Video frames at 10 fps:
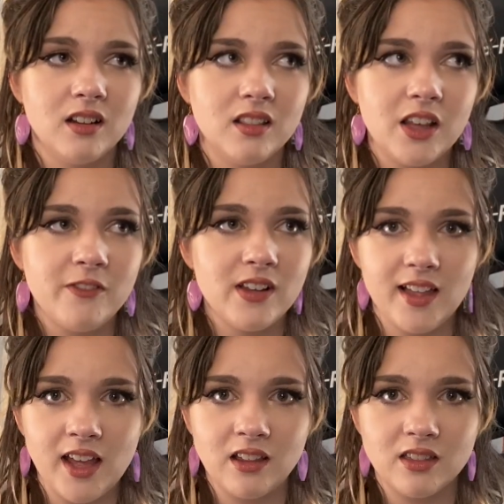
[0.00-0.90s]
They feel
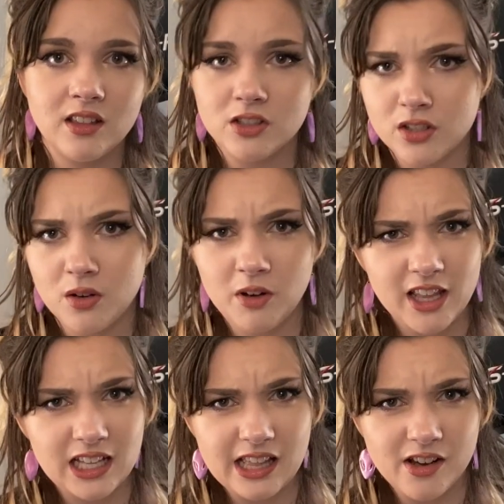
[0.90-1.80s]
like there's no way
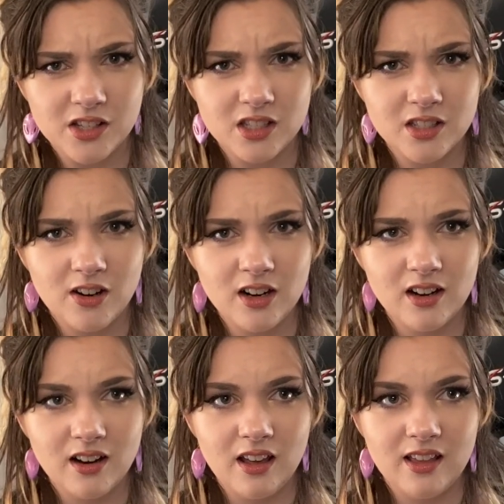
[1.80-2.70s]
that they could start,
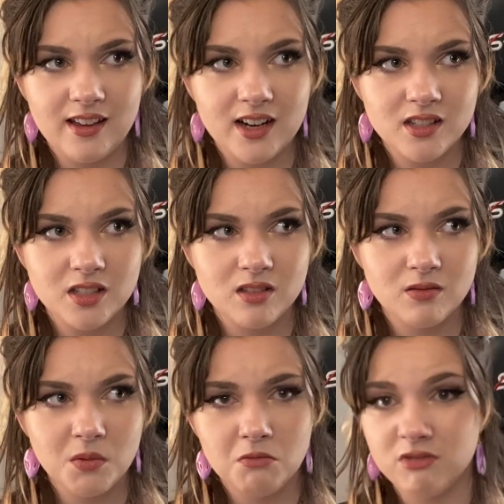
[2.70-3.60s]
and that it's
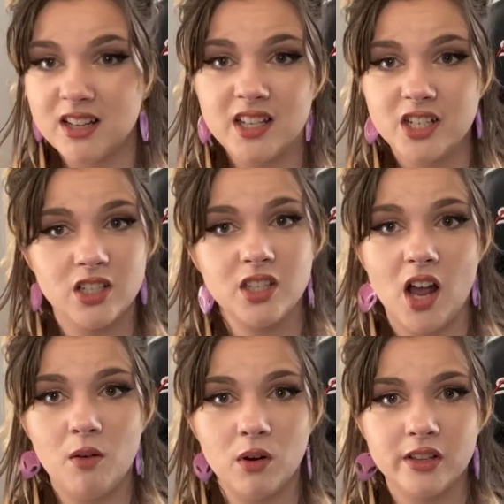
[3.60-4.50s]
really just
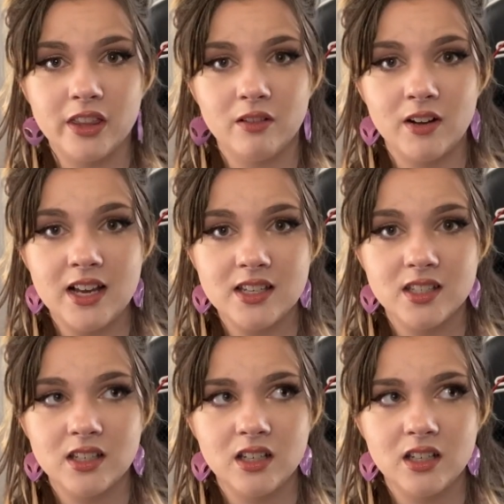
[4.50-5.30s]
not worth the risk.